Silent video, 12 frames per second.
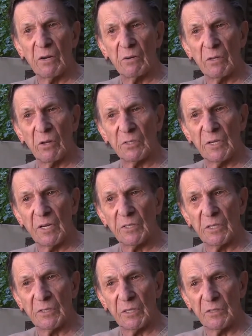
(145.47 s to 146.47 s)
here in Los
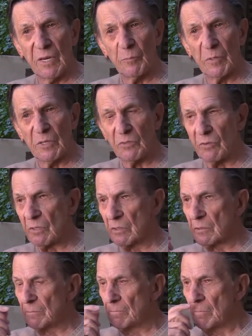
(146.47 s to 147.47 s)
Angeles at Temple
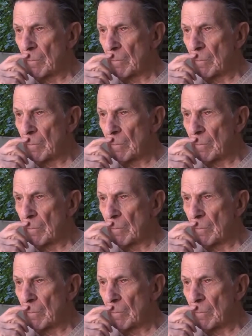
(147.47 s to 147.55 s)
Israel.